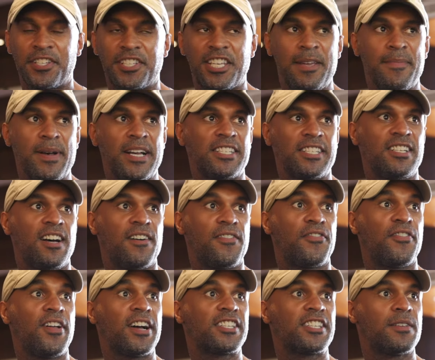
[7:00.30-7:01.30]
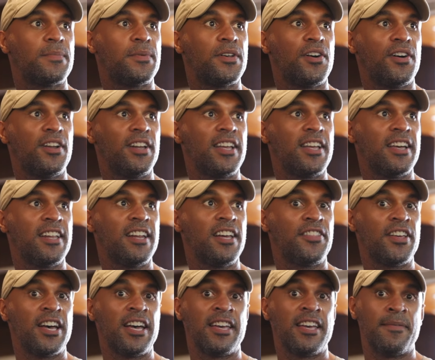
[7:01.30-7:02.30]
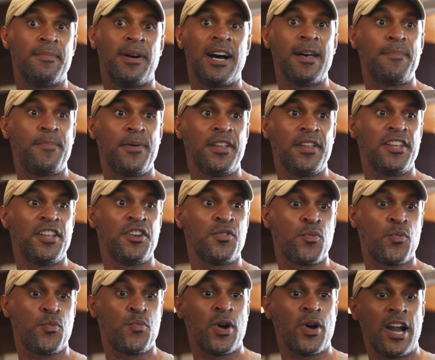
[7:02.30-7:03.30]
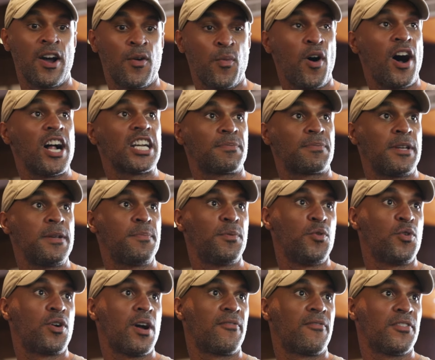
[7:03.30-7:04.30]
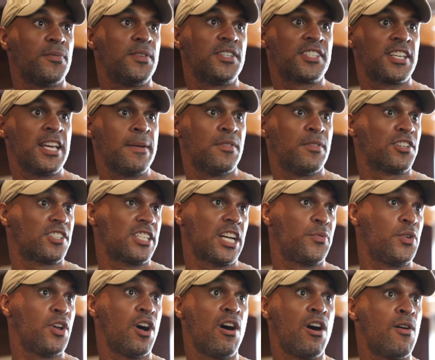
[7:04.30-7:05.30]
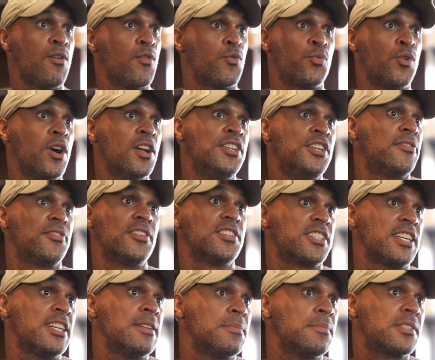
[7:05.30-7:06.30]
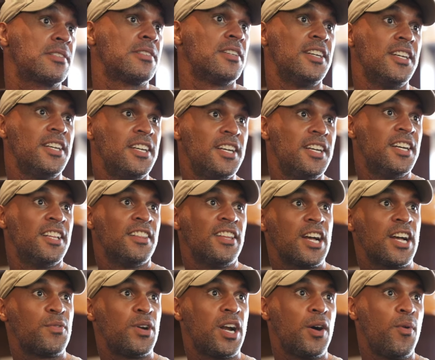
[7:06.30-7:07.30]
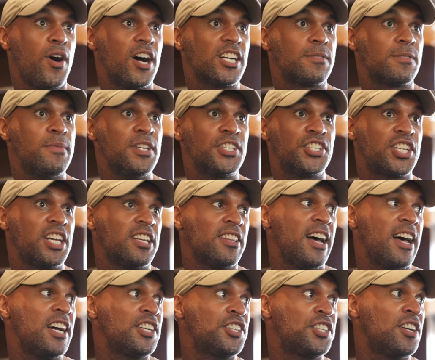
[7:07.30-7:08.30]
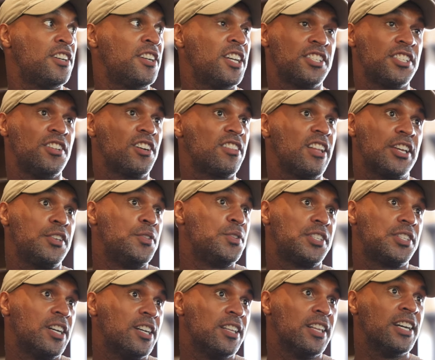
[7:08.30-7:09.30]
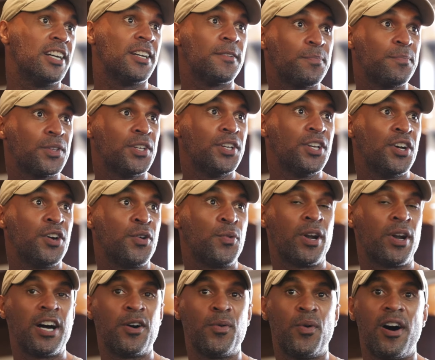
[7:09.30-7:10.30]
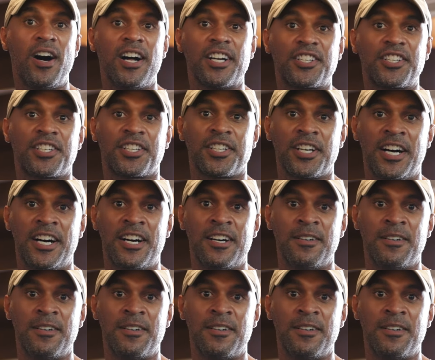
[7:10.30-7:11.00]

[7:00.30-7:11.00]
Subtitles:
scheme has enough flexibility in it that, in my opinion, when I watch people who come from this game, it looks like we all run different schemes. Like when I watched Michigan last year, it doesn't look like UCLA. When I watch